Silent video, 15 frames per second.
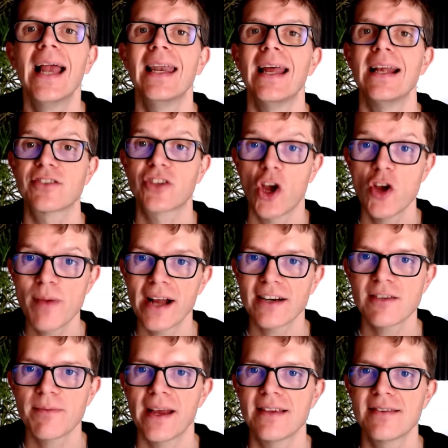Let's go back
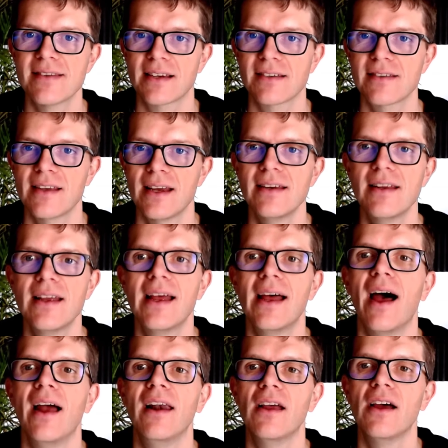to basics then
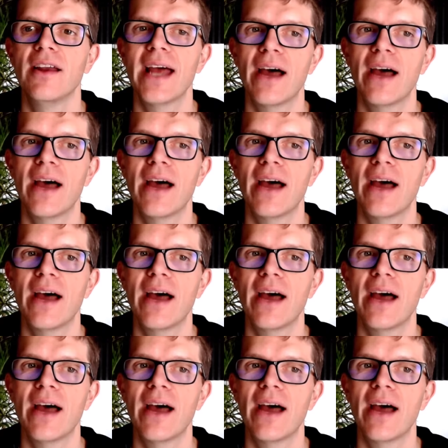and learn